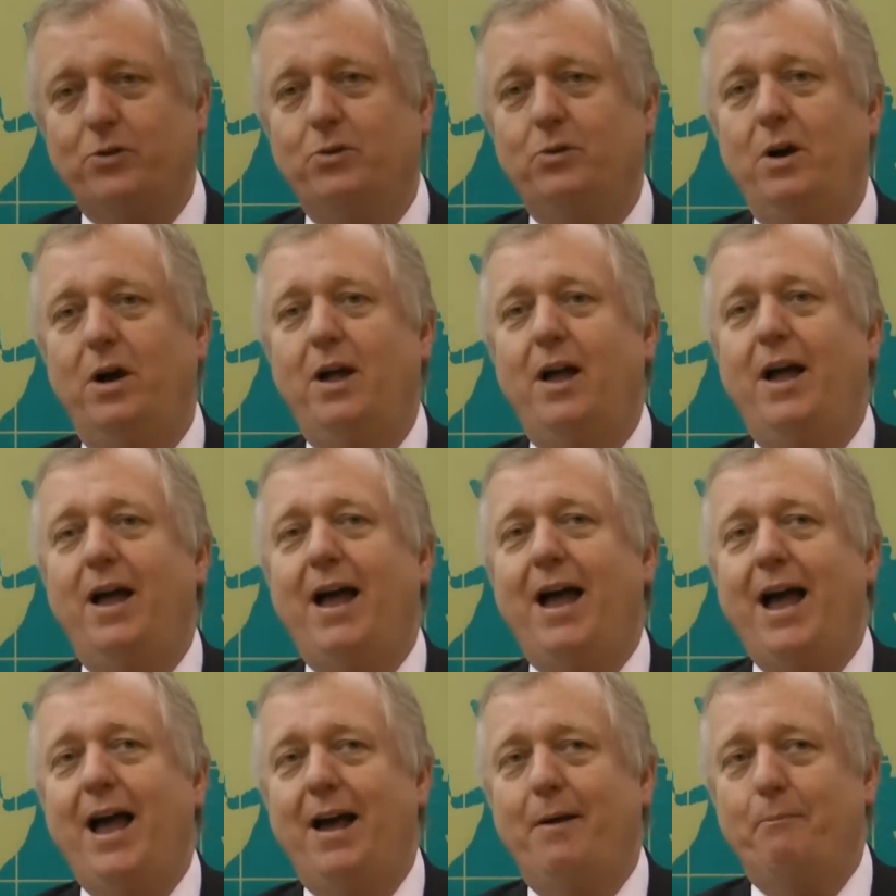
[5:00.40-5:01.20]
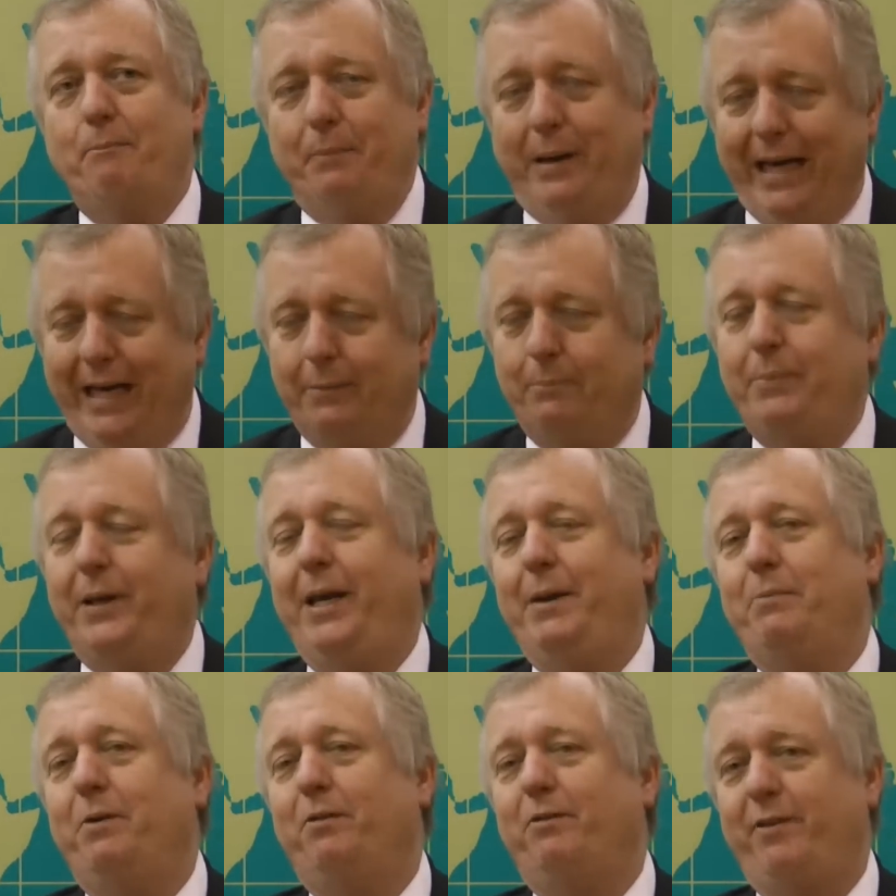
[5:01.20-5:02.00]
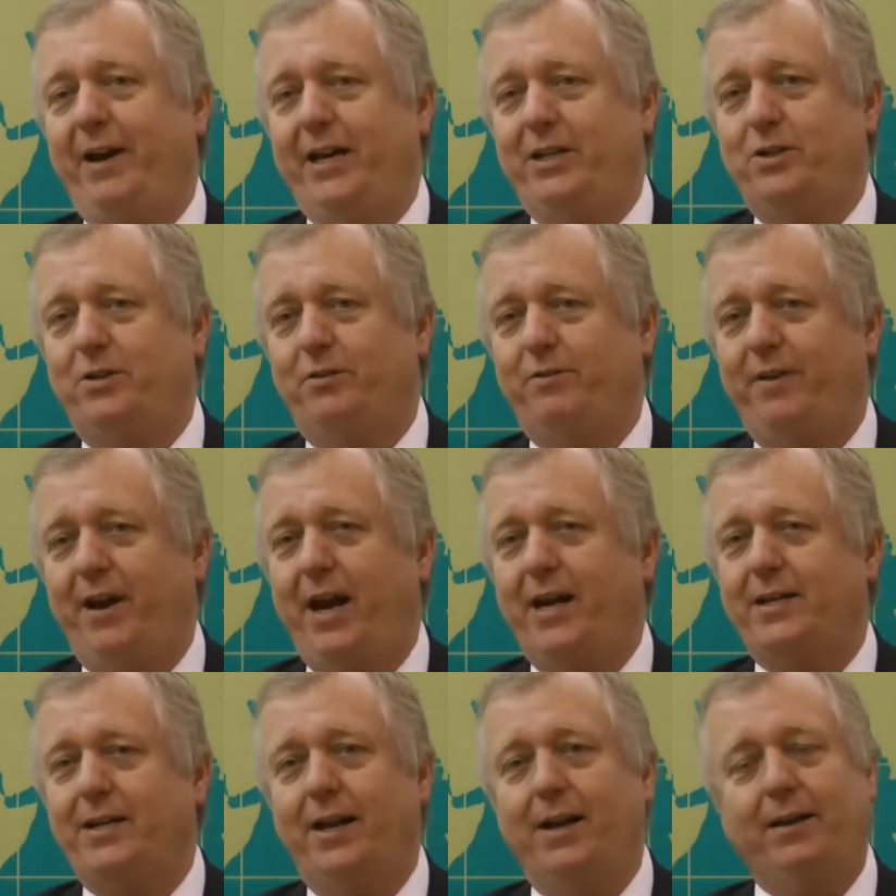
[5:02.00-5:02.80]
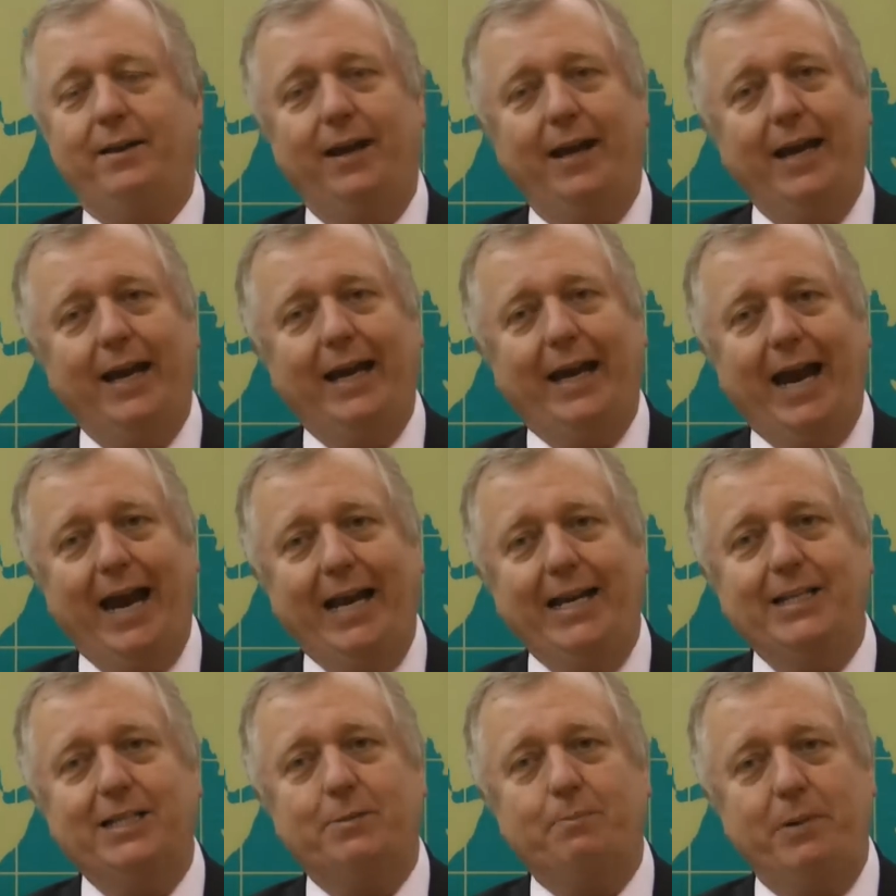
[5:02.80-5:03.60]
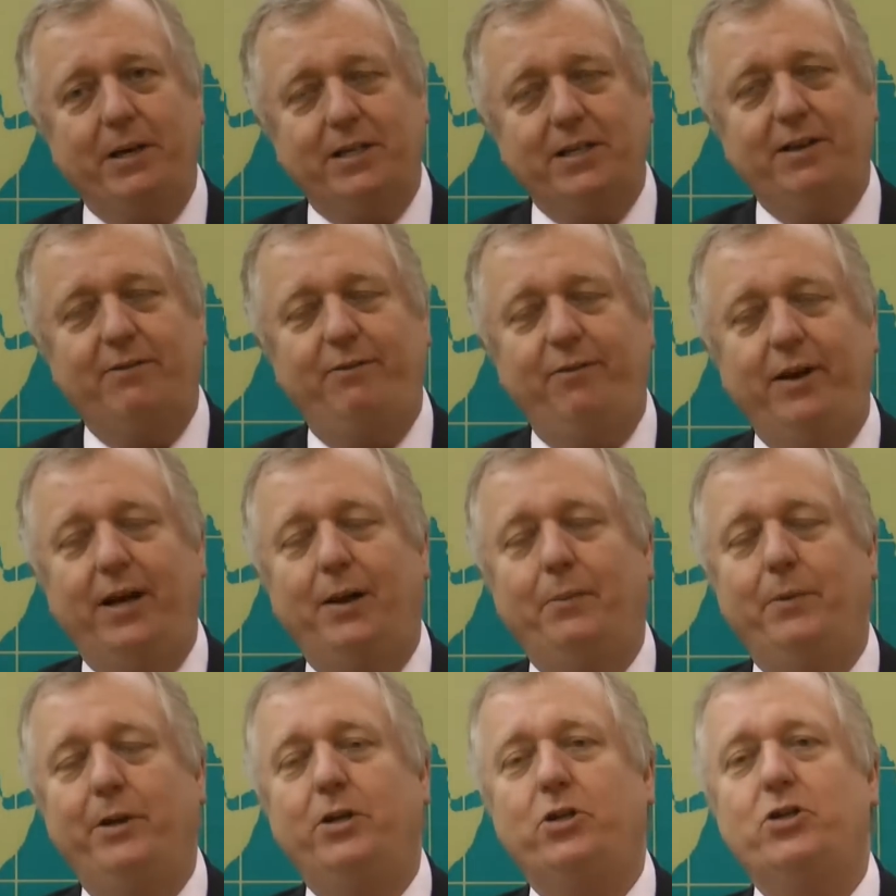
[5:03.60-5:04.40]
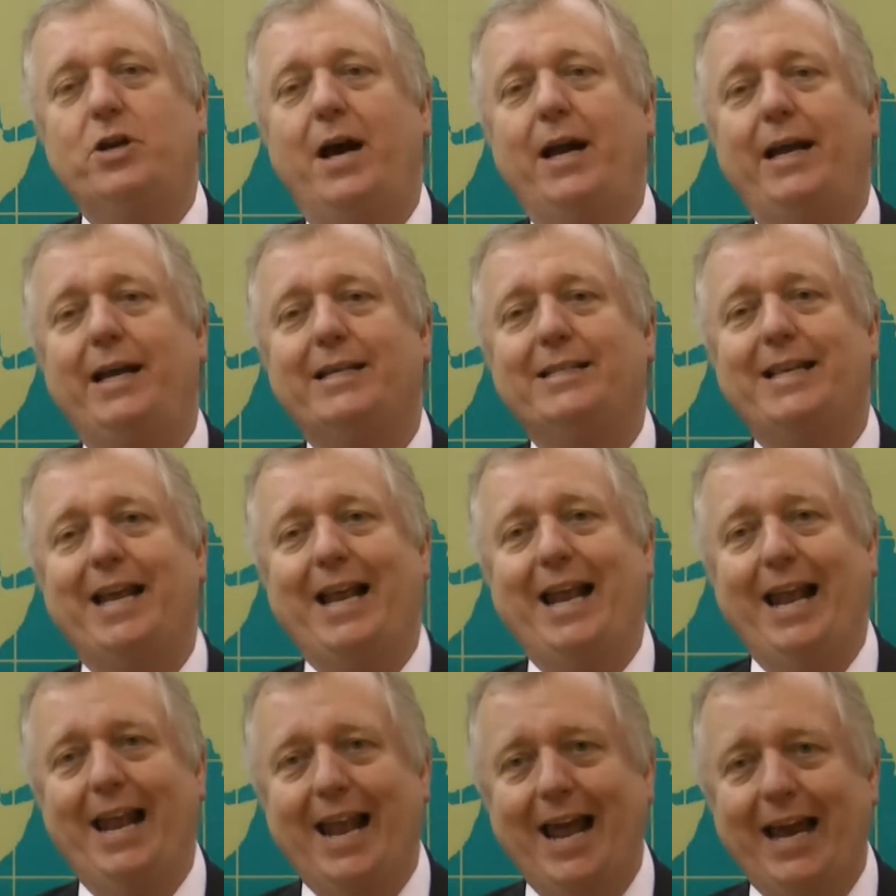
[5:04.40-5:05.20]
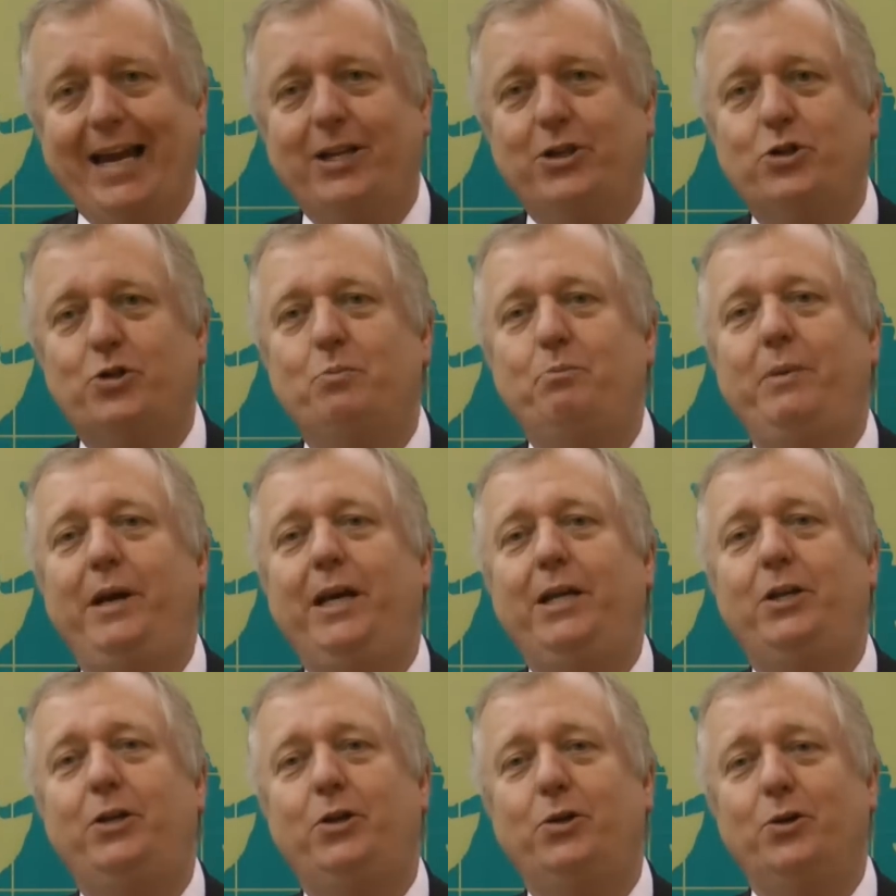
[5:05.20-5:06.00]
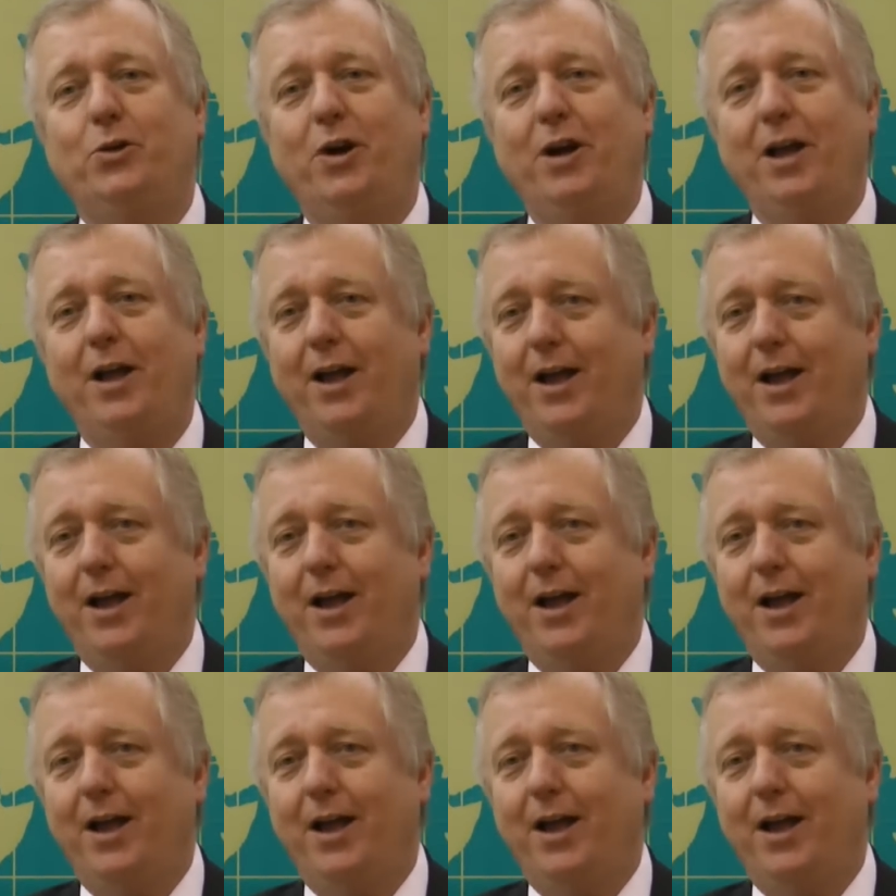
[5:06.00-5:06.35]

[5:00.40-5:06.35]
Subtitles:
to meet people face to face, and I think again specifically with the Chinese, they like to meet you,